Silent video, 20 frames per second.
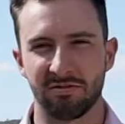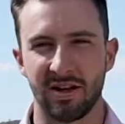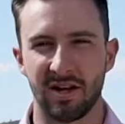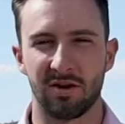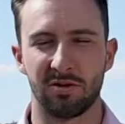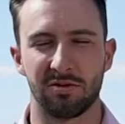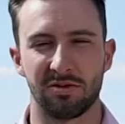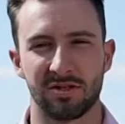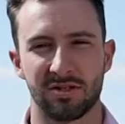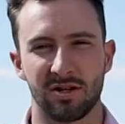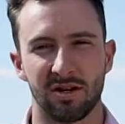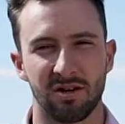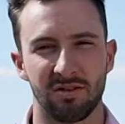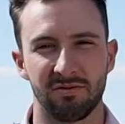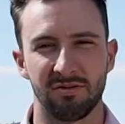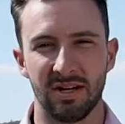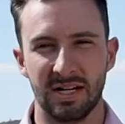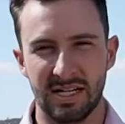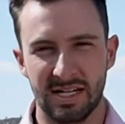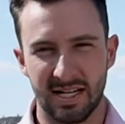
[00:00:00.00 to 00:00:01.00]
Federal
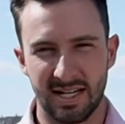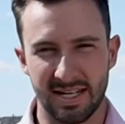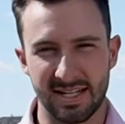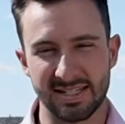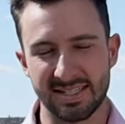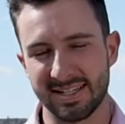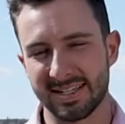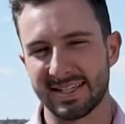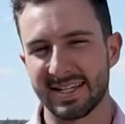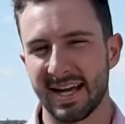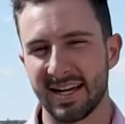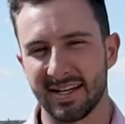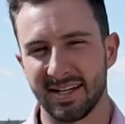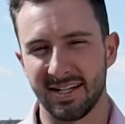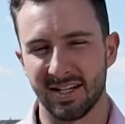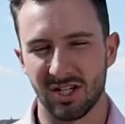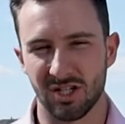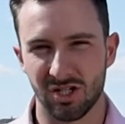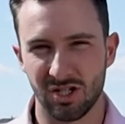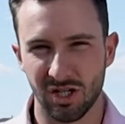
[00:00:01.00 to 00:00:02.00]
Reserve is
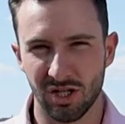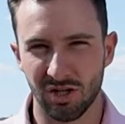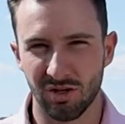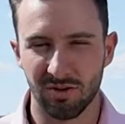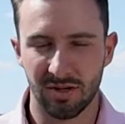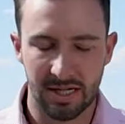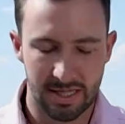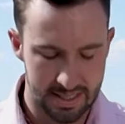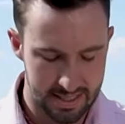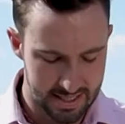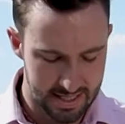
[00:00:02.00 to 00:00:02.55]
intending to do